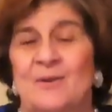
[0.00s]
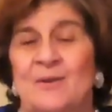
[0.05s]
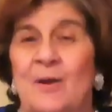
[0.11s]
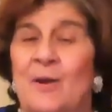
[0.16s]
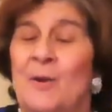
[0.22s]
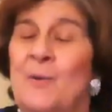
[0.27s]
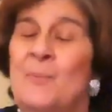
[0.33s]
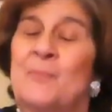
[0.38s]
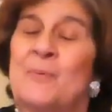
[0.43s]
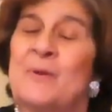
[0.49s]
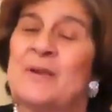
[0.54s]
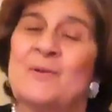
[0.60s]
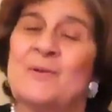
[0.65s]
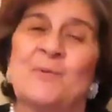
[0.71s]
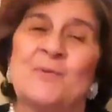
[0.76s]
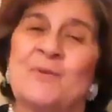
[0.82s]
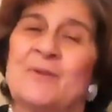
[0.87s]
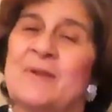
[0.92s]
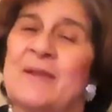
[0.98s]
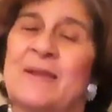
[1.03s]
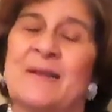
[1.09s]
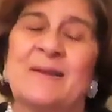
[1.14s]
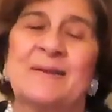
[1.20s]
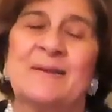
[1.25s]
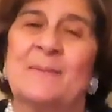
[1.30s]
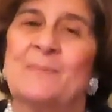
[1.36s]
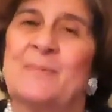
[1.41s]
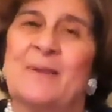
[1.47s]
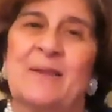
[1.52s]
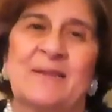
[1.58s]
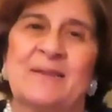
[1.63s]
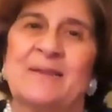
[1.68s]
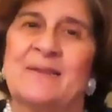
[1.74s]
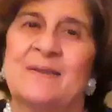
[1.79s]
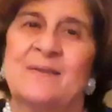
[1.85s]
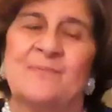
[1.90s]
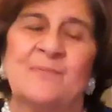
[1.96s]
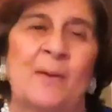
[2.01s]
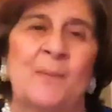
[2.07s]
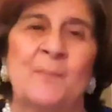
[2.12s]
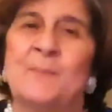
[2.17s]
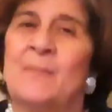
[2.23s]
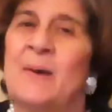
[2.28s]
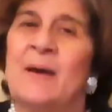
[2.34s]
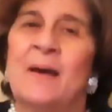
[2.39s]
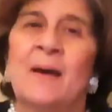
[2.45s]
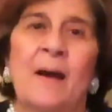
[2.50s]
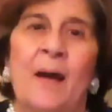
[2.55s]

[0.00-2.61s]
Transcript: So I hope we can all take some lessons from